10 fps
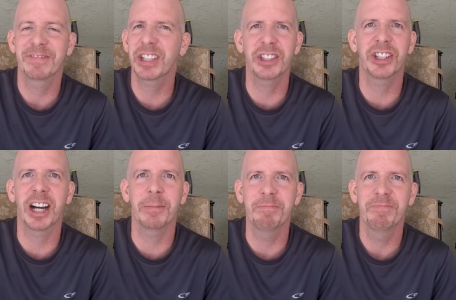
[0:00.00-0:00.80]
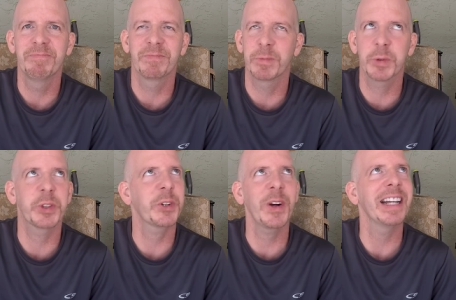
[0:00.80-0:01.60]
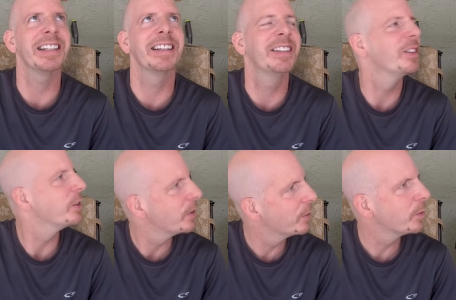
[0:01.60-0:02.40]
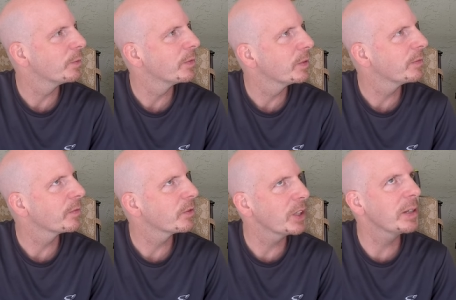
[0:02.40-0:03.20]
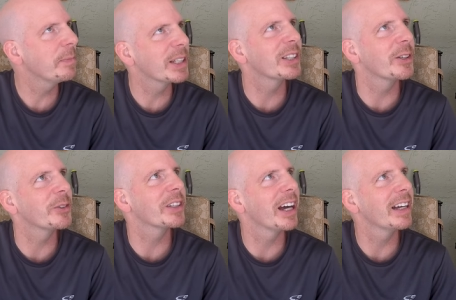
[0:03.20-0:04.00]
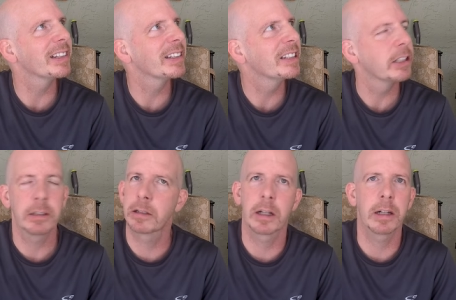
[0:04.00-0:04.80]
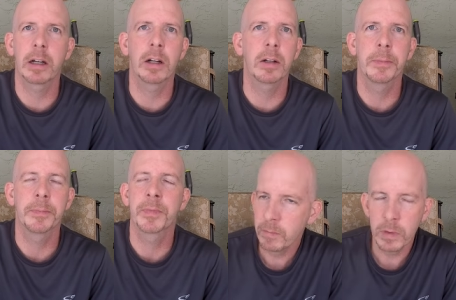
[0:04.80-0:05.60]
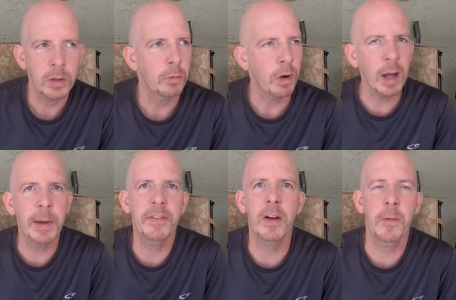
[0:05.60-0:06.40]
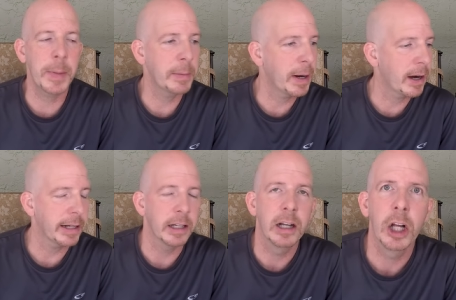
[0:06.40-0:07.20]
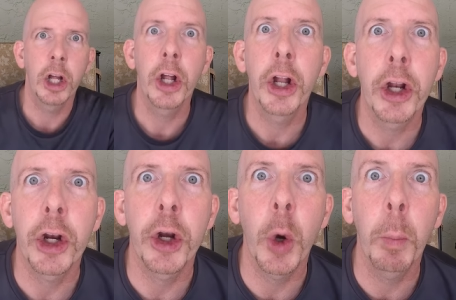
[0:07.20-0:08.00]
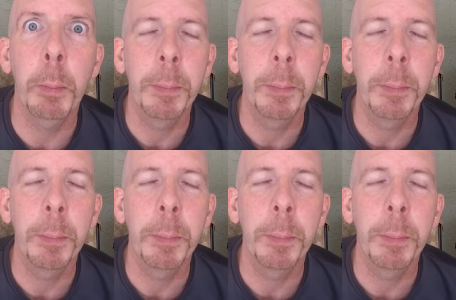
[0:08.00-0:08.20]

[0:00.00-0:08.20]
good job. It was great. I really missed those guys. Not at all. Rob, have you ever been married? Nope.